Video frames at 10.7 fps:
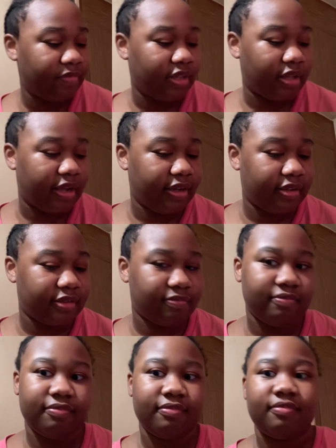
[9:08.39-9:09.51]
Like,
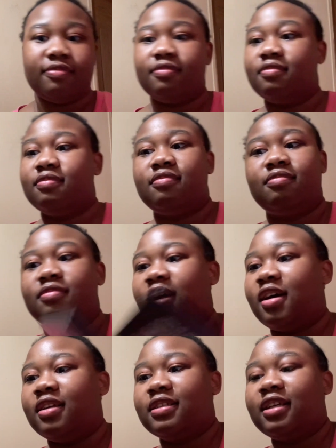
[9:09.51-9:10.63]

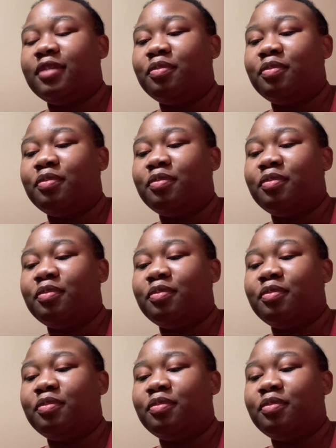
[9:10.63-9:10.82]
honestly,